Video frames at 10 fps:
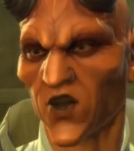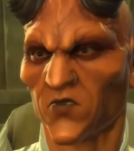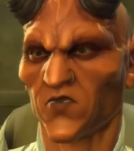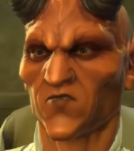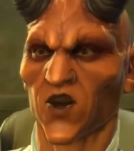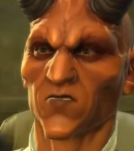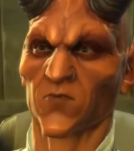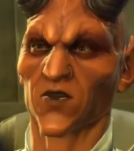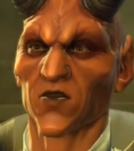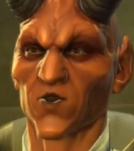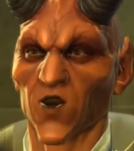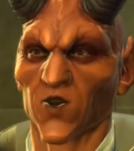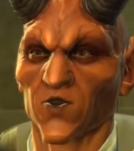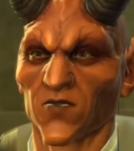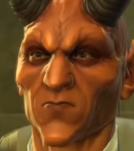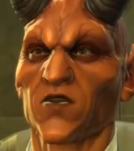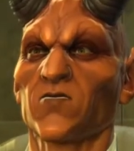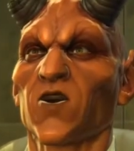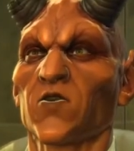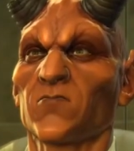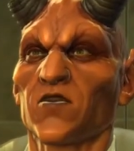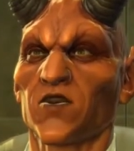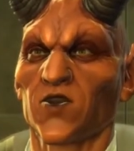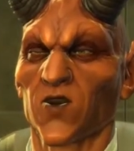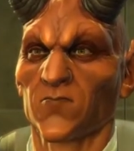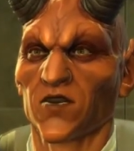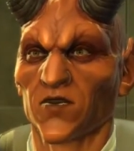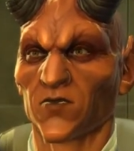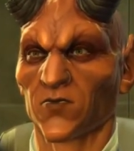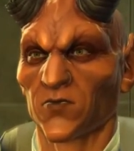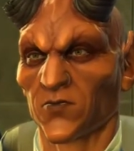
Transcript: me back if I'm willing to show she means more to me than me.